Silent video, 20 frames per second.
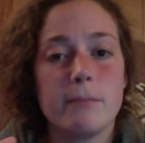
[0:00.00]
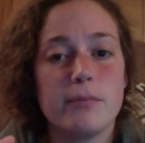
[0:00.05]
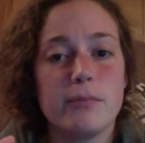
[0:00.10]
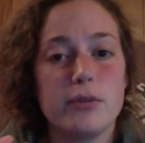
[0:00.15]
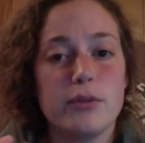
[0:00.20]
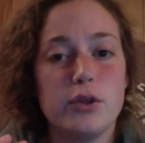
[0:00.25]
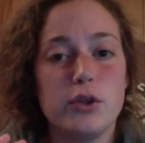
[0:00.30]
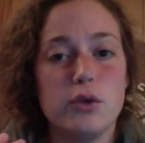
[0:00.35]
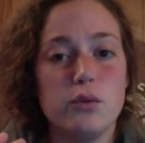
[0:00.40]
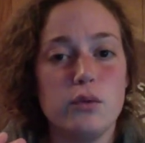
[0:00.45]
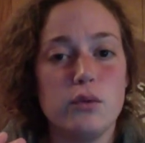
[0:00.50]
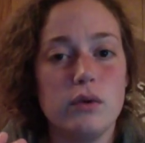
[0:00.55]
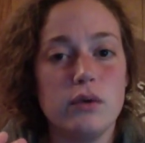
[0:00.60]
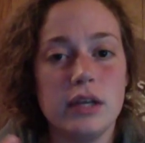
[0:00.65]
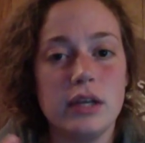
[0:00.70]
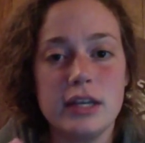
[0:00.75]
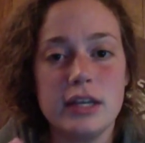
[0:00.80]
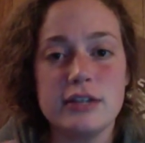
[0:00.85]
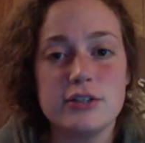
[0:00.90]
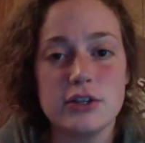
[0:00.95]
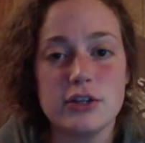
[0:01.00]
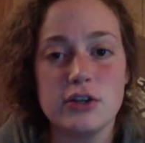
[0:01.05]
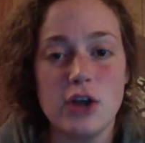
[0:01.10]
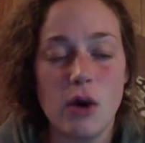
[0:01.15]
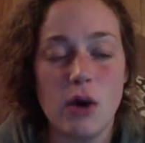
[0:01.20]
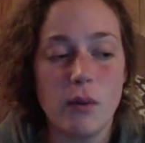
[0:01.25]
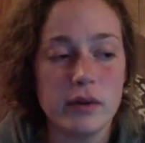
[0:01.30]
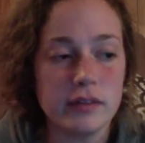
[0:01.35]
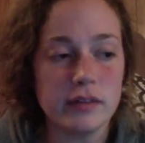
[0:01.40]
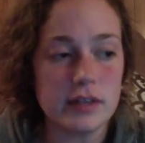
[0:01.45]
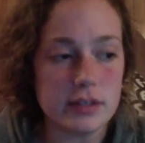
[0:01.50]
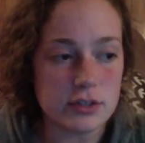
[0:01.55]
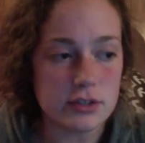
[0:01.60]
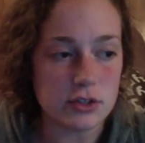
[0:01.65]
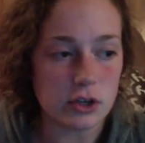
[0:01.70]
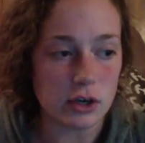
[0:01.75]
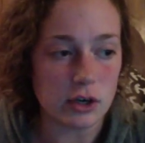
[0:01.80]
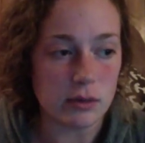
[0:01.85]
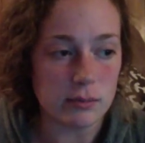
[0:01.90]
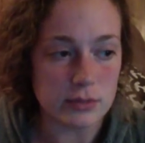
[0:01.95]
You need to know what these
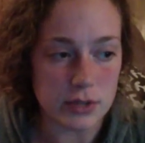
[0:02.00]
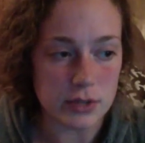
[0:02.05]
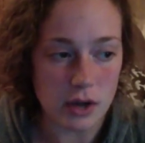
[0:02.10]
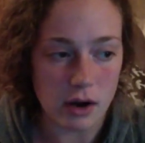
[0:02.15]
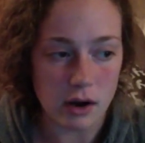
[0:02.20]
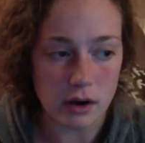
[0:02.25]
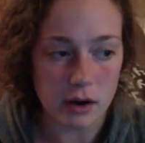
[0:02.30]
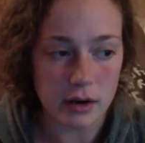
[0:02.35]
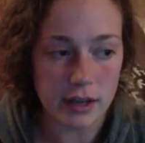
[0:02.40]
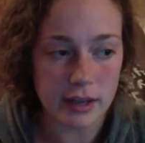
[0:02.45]
terms are.